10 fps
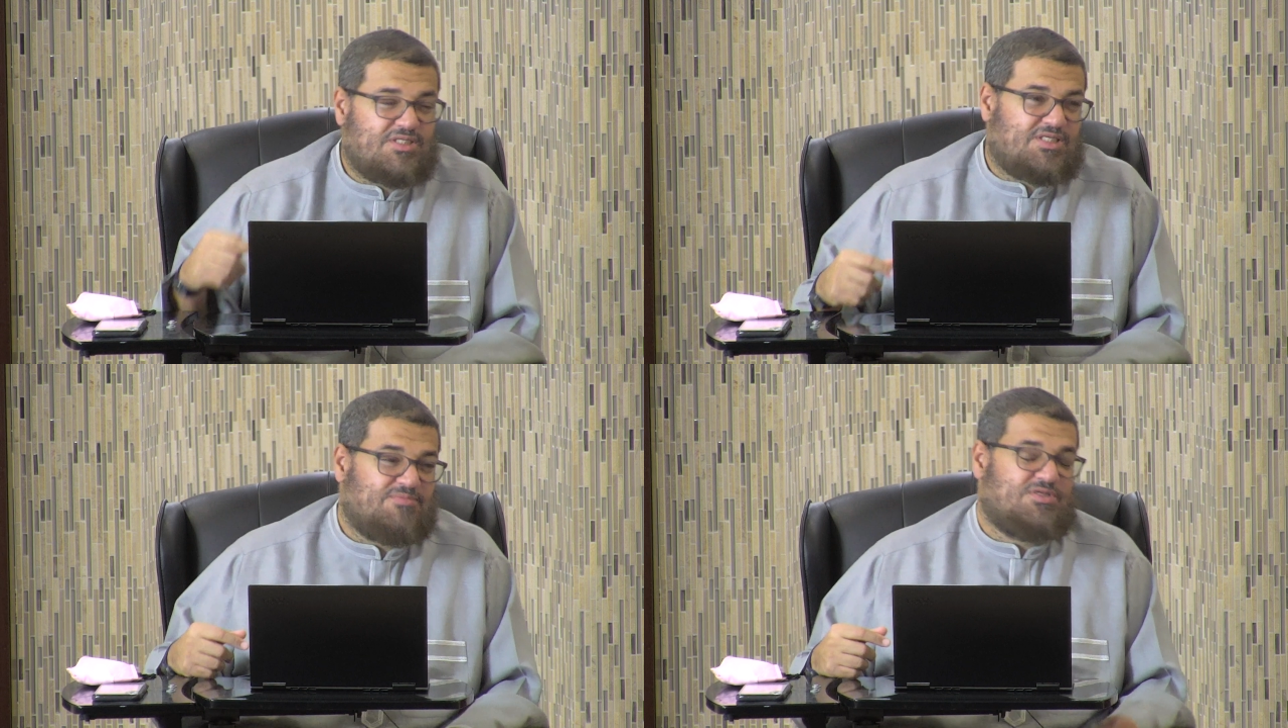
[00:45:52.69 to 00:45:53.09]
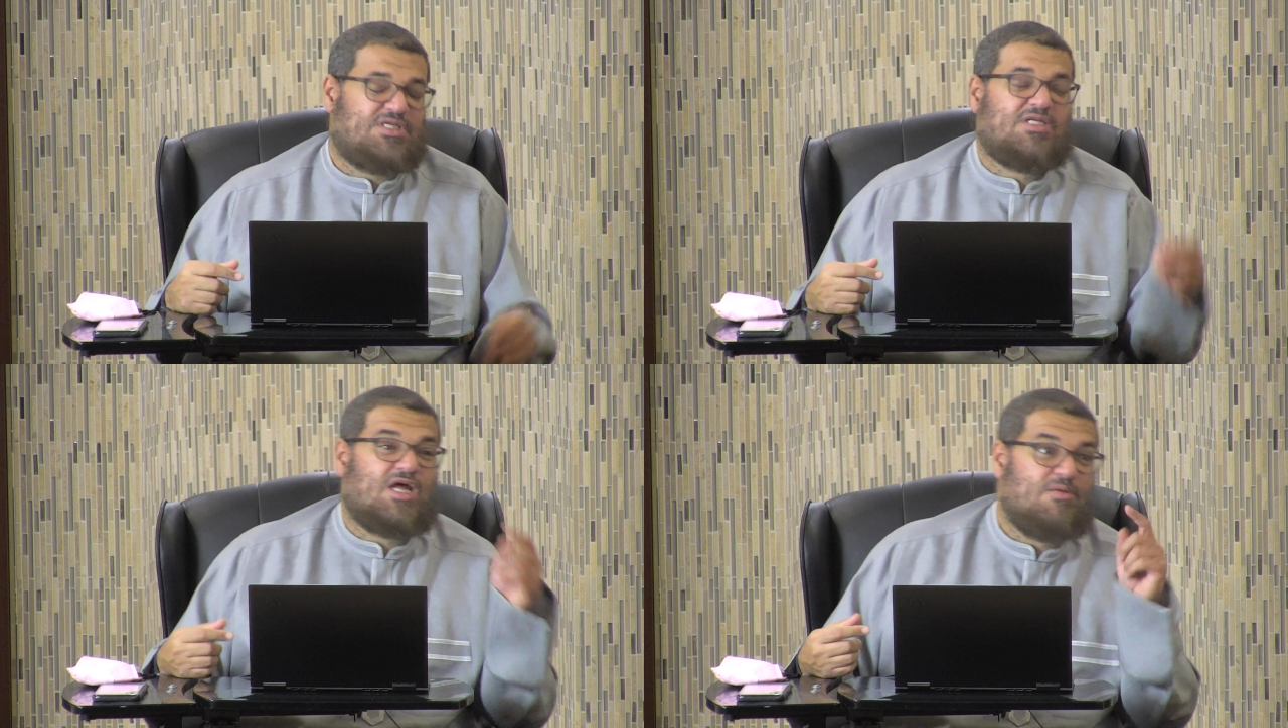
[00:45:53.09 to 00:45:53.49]
some
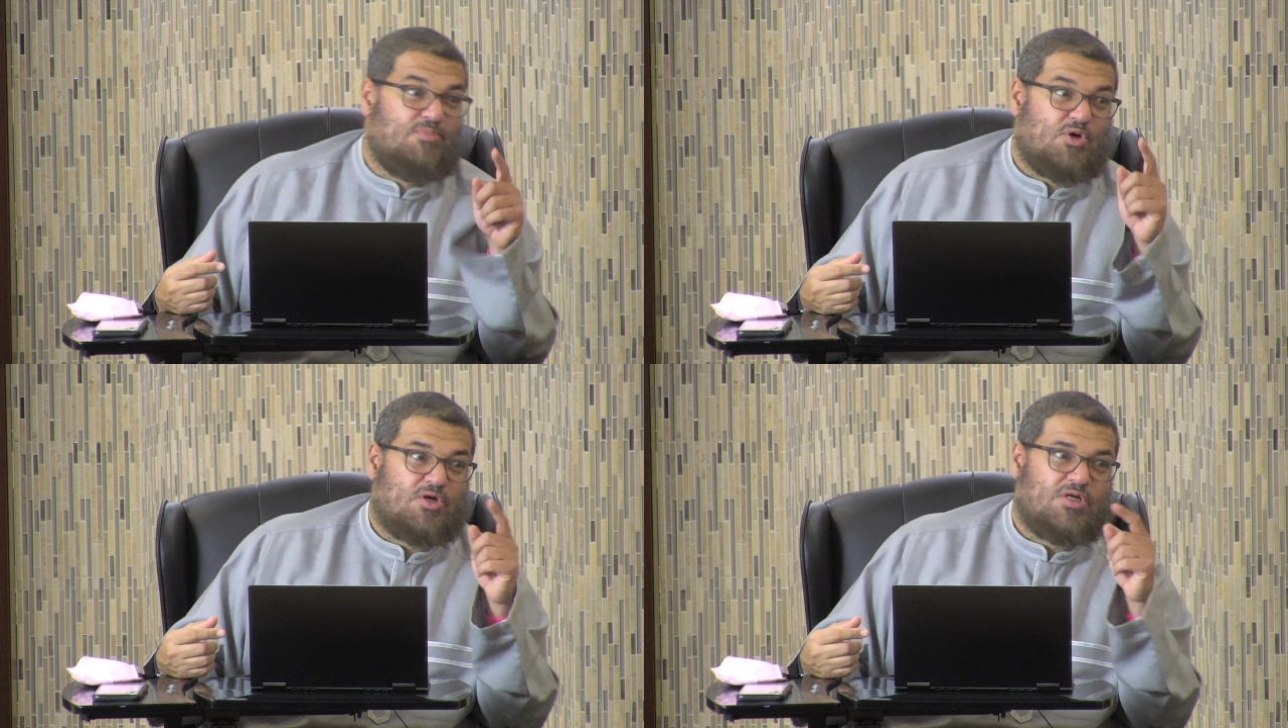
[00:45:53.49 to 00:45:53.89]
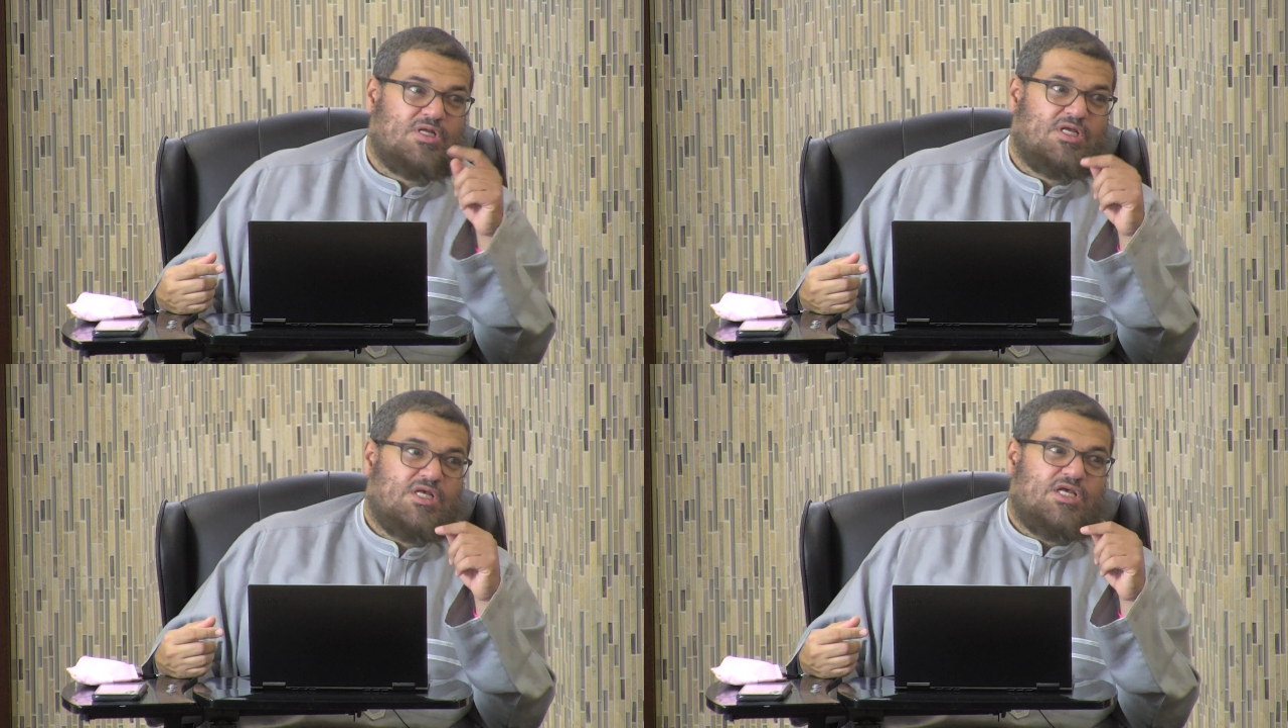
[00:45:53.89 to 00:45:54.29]
said Al-Bukhl
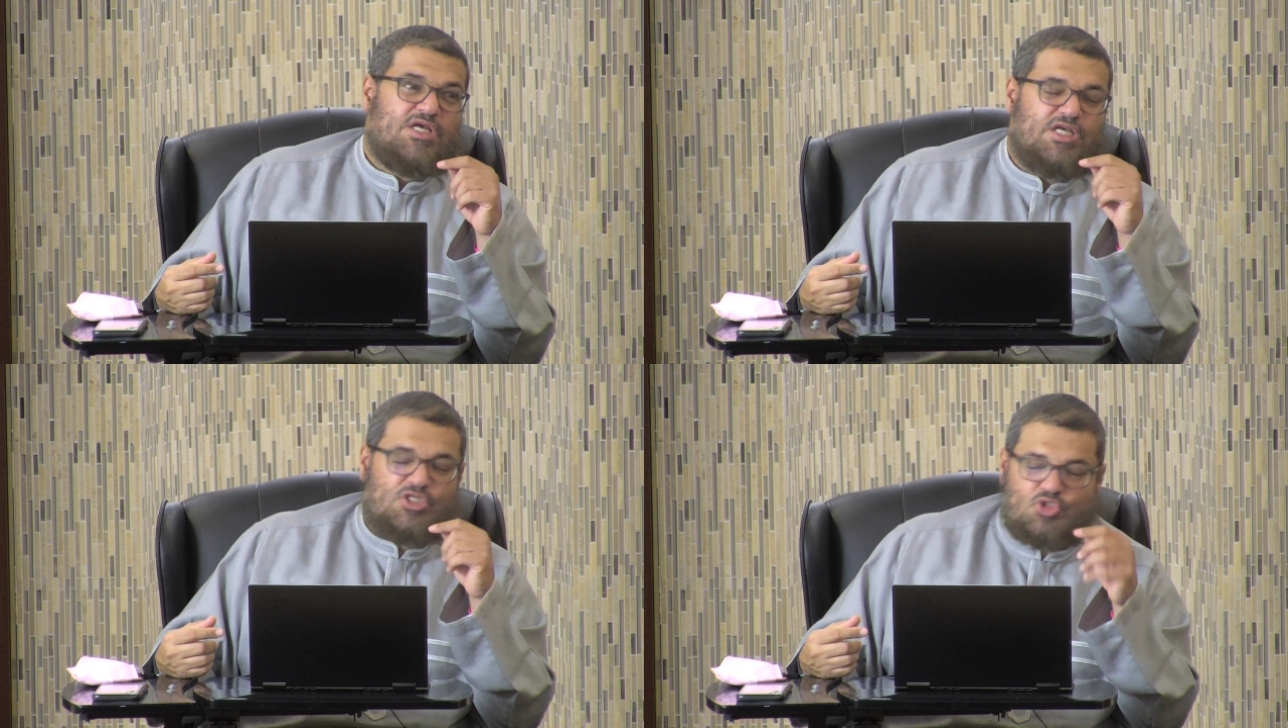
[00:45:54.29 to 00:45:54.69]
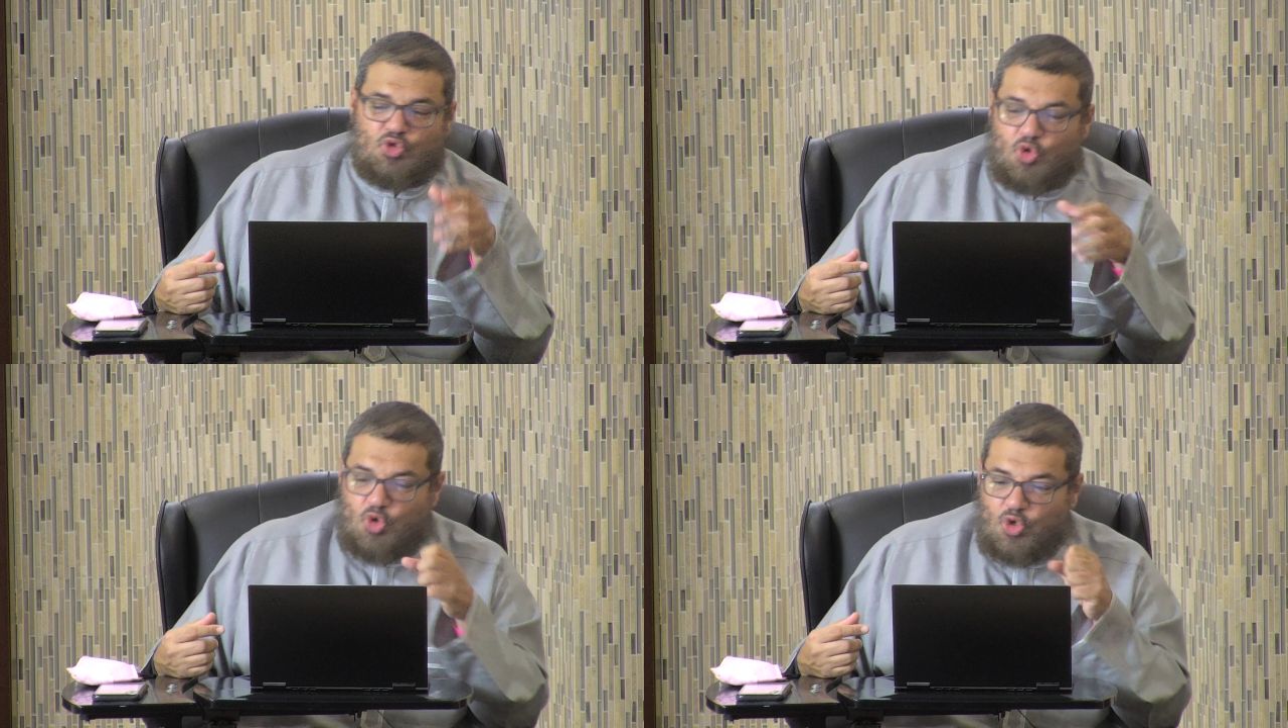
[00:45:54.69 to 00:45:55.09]
is to
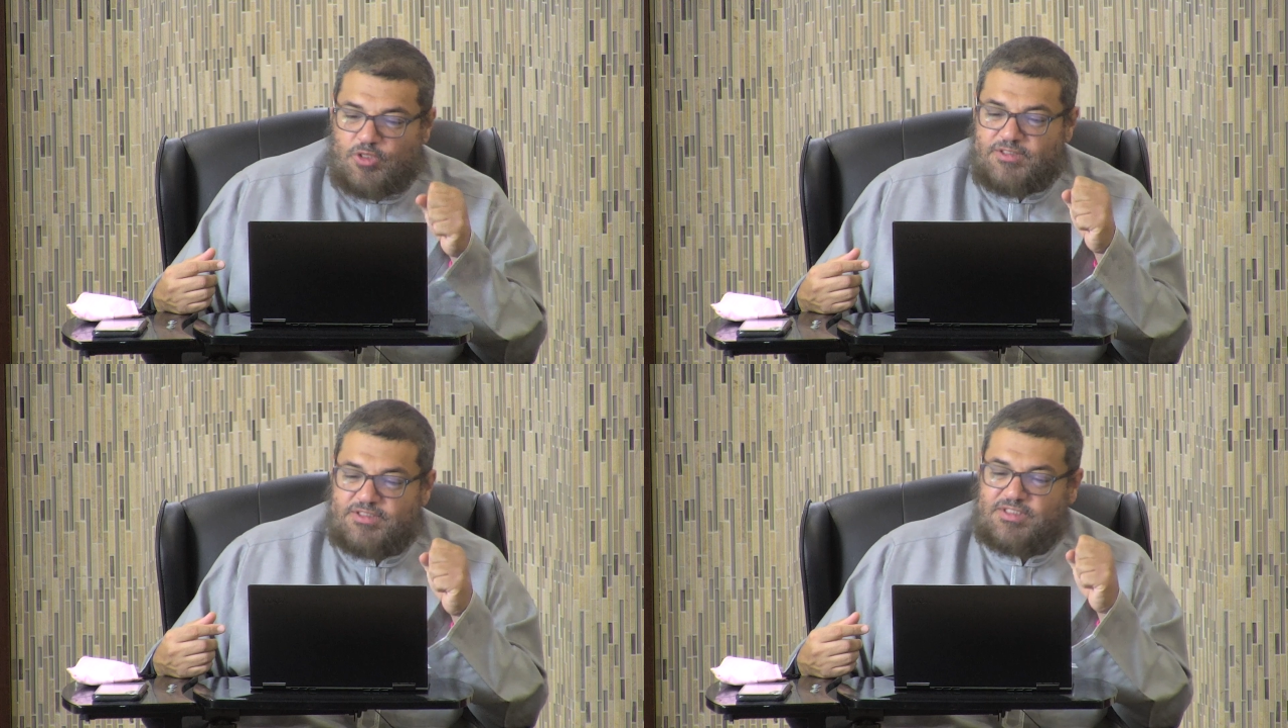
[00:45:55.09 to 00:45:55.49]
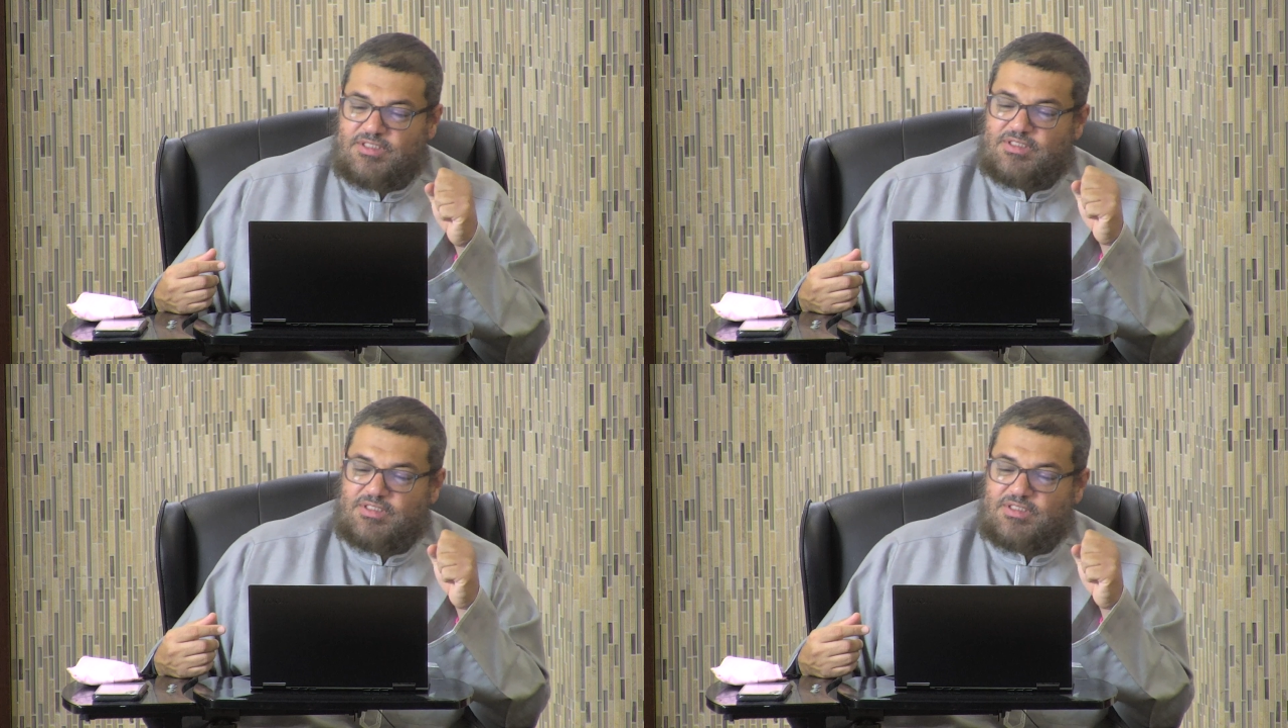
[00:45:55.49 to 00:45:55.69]
hold